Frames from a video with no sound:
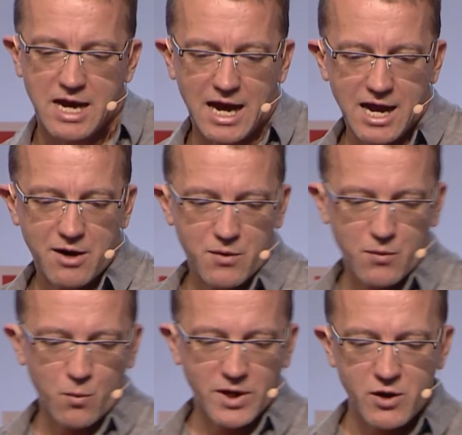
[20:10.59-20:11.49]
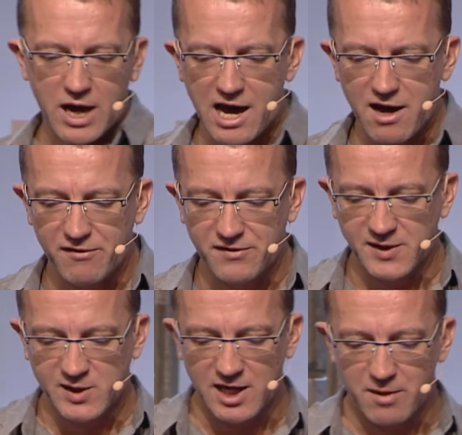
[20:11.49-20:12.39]
And when you have
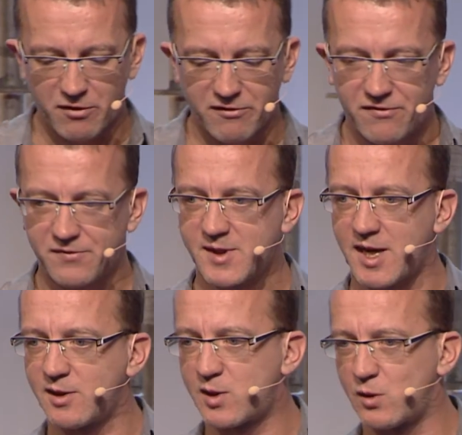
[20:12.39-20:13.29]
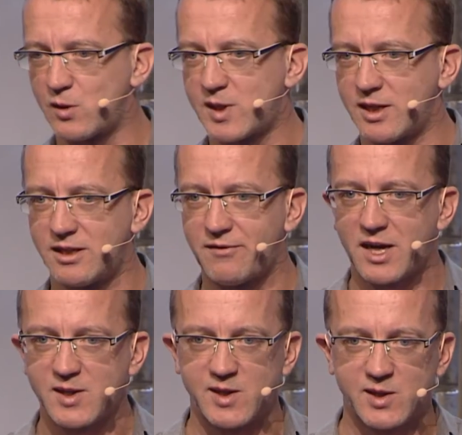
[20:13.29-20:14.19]
this type of sensors and
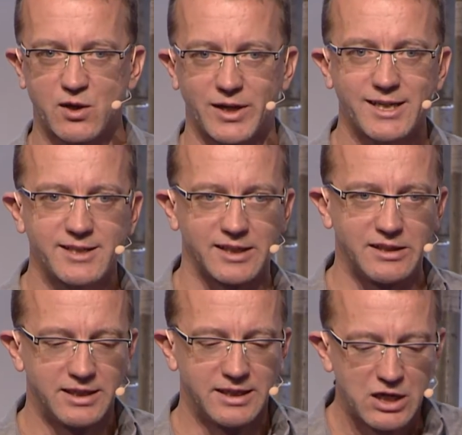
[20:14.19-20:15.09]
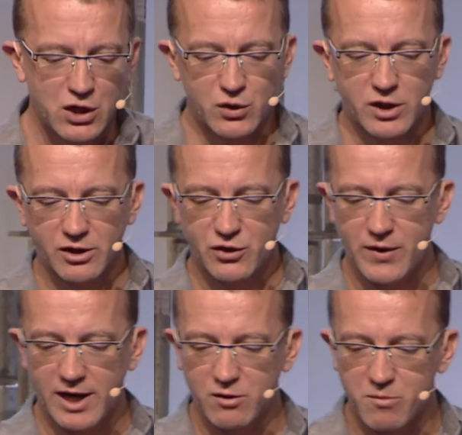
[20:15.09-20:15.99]
devices connected, you can
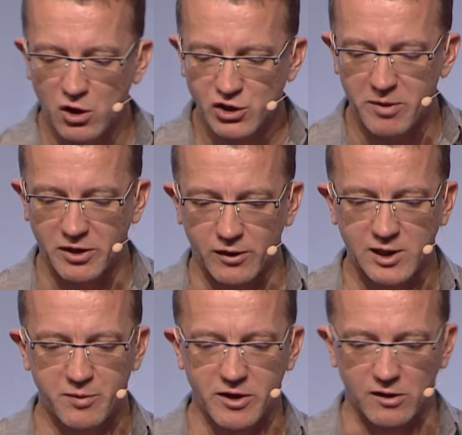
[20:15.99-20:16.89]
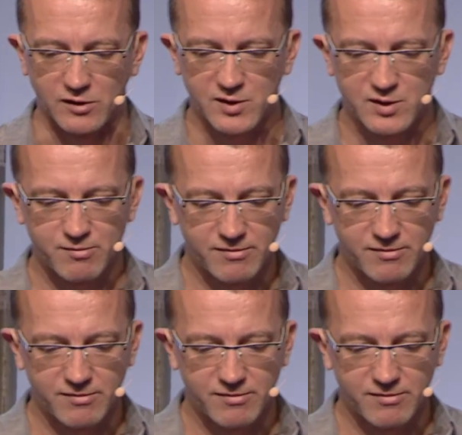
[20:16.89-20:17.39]
create a much better experience.